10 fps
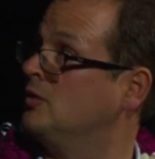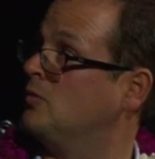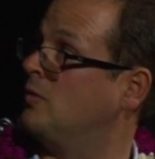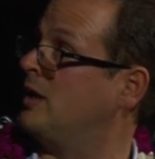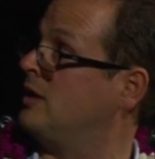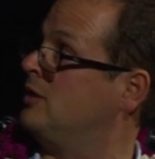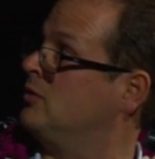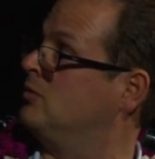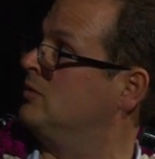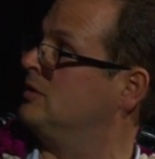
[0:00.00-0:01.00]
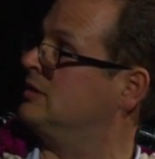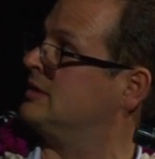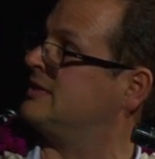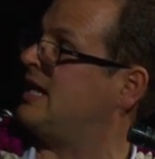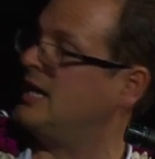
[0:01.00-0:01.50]
where the
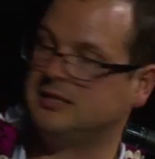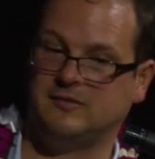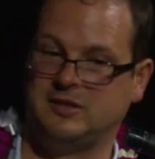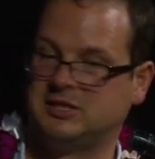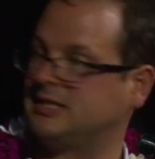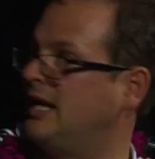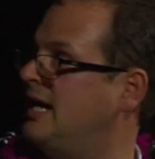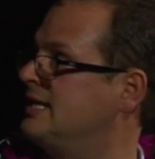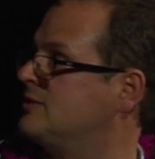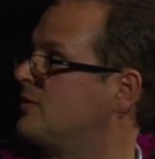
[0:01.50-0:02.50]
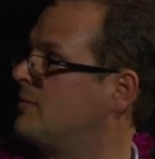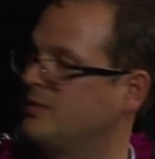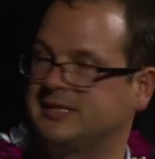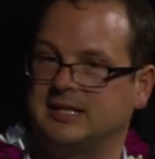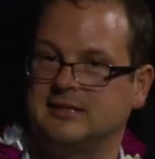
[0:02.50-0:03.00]
size of each slice
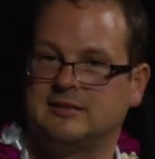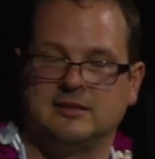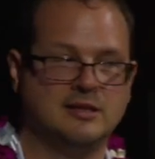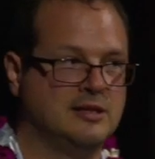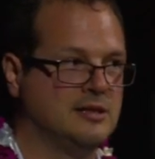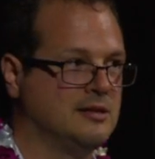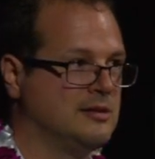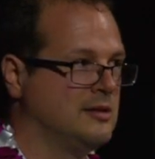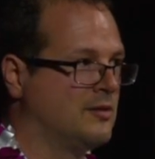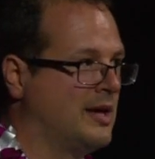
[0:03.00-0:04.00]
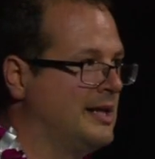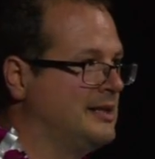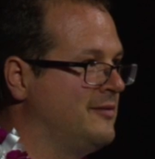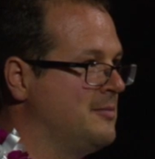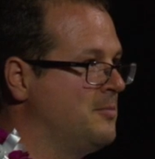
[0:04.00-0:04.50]
represents the
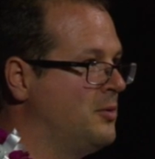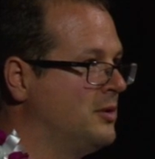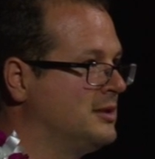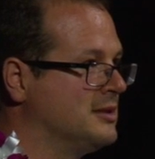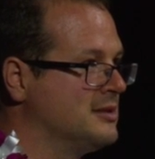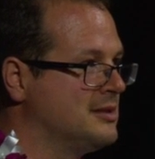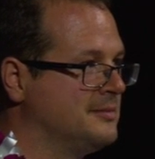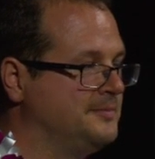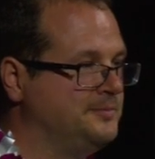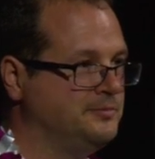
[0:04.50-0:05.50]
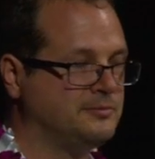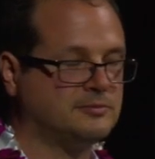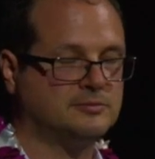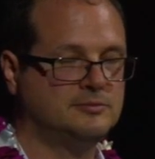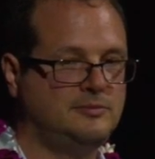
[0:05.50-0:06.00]
relative importance,
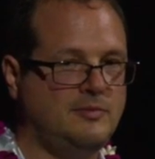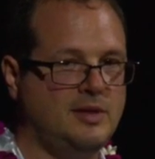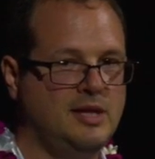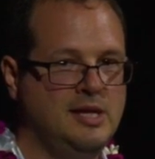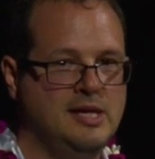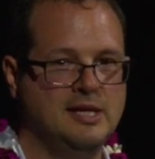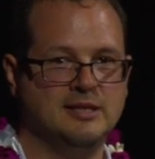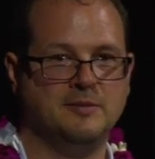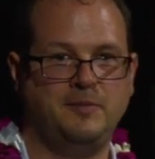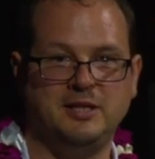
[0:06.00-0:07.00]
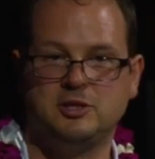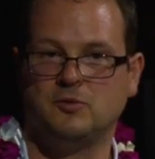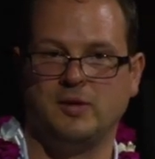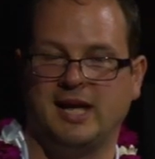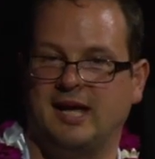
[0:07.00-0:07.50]
The picture
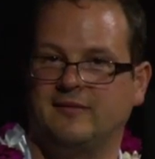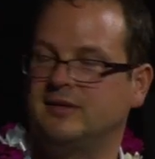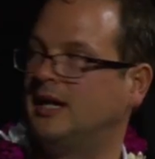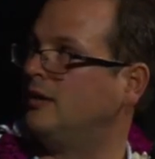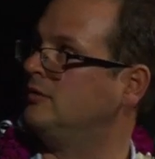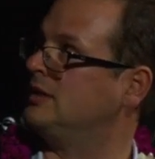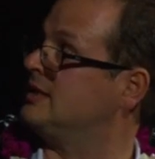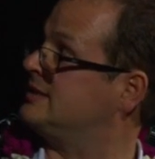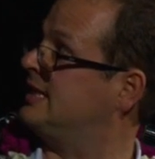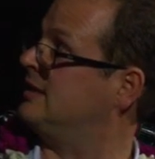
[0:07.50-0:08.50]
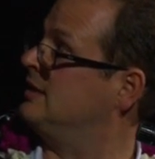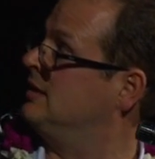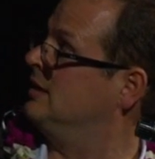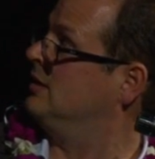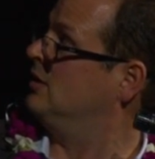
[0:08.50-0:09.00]
we have now is that
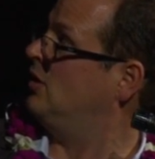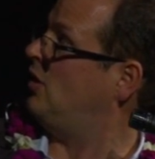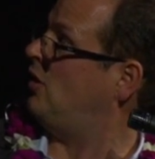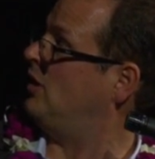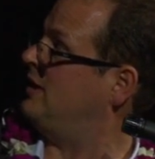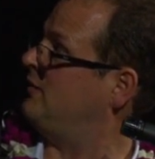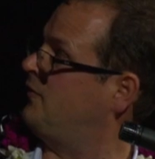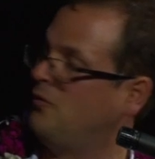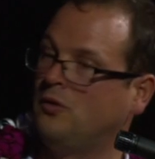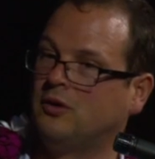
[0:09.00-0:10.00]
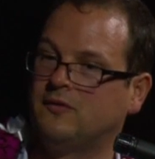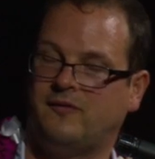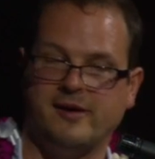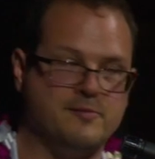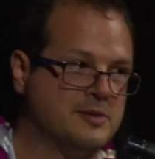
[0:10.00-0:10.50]
only 4 or
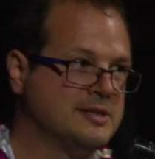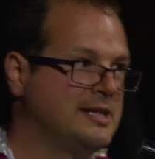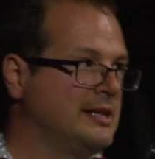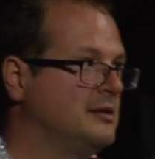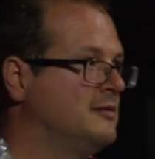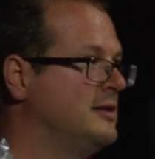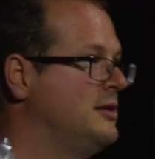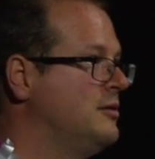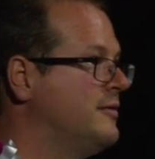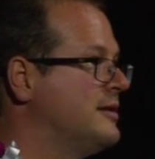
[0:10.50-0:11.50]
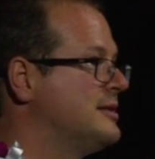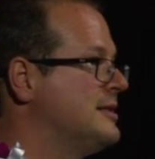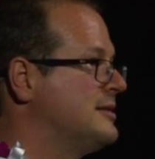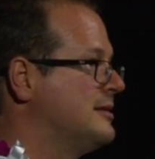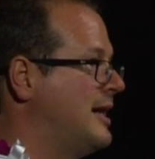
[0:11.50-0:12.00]
5% of the universe
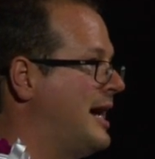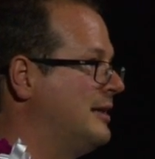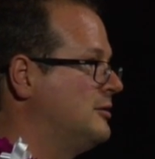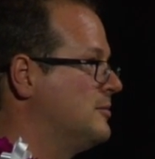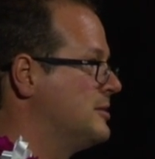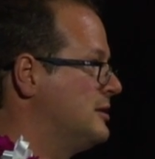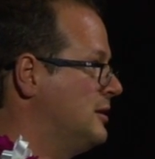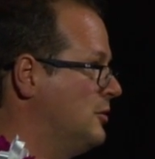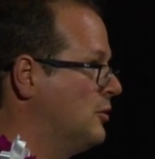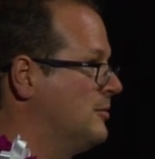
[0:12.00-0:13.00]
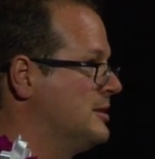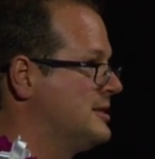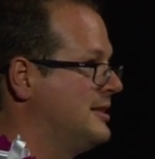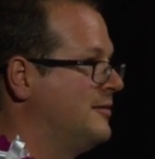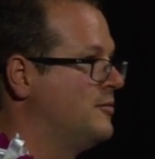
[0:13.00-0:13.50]
is atoms, the normal
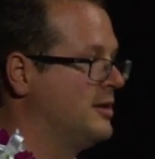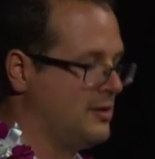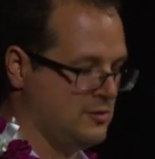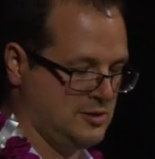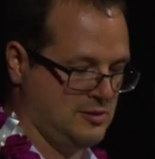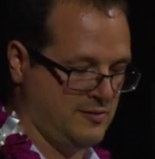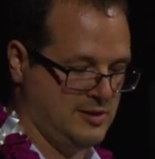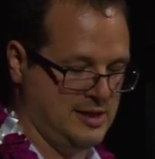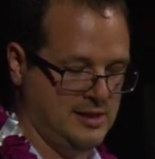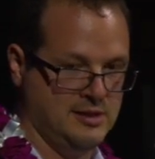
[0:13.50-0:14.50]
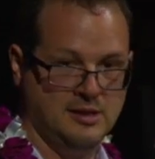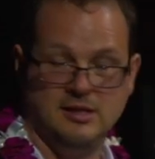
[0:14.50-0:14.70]
stuff we're used to every day.